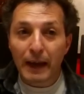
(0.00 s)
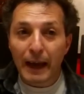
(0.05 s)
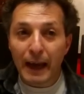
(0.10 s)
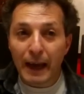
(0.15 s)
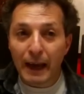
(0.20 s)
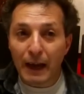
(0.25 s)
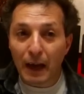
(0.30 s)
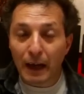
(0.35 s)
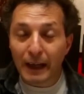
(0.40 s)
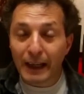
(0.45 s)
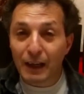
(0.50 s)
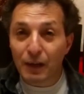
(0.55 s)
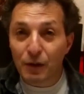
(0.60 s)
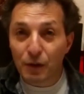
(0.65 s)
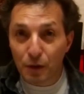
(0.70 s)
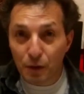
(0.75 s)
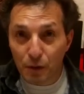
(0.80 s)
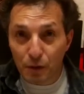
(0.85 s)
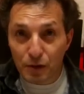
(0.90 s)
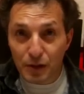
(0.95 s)
and I can
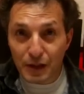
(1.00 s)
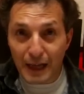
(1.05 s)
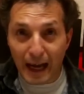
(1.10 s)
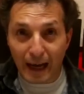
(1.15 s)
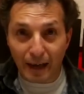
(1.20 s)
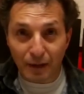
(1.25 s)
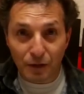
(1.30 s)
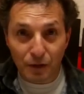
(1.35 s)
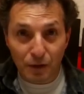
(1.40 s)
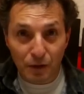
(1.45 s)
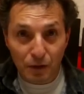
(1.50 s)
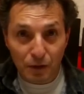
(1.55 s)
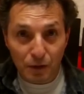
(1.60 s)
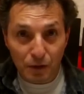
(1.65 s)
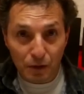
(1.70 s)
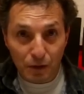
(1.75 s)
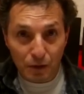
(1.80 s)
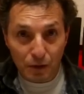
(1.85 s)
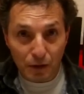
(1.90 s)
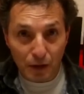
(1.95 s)
use that
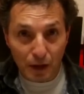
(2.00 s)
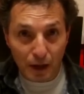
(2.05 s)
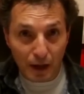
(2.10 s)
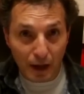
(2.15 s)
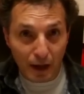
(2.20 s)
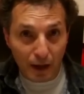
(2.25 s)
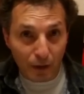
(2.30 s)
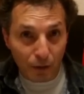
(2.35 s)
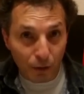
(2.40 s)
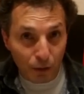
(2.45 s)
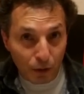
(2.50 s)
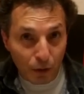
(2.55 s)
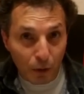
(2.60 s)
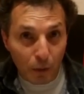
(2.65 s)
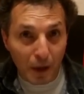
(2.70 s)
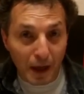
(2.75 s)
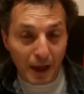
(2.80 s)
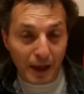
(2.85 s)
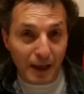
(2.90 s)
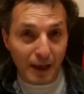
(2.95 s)
on the
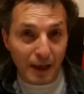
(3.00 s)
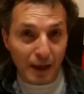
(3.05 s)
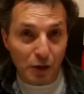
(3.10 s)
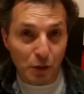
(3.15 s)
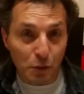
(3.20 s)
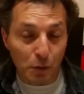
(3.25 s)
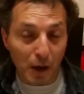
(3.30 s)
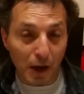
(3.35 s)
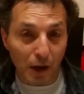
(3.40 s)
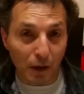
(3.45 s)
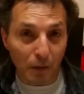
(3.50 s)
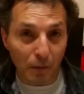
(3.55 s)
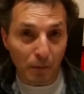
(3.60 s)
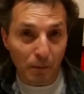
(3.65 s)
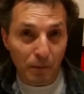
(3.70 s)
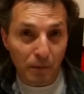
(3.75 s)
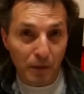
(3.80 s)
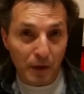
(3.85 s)
way in as well.